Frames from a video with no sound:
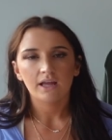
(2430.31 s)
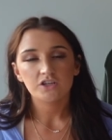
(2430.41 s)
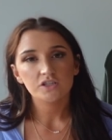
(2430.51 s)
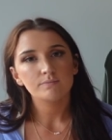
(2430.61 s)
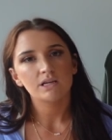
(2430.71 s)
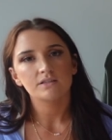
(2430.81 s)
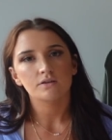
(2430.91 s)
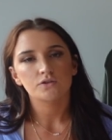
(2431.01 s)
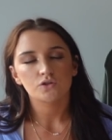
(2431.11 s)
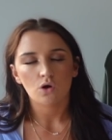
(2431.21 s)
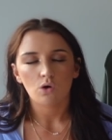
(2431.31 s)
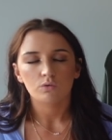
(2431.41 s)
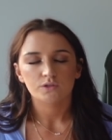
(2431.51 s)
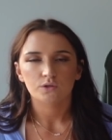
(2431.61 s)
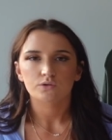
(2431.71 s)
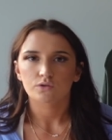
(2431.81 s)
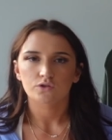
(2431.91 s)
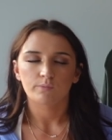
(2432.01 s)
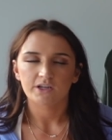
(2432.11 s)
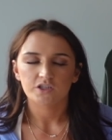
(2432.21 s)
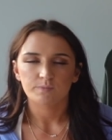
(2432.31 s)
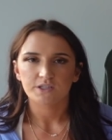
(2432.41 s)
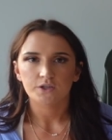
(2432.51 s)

It just means so, so, so, so much to me.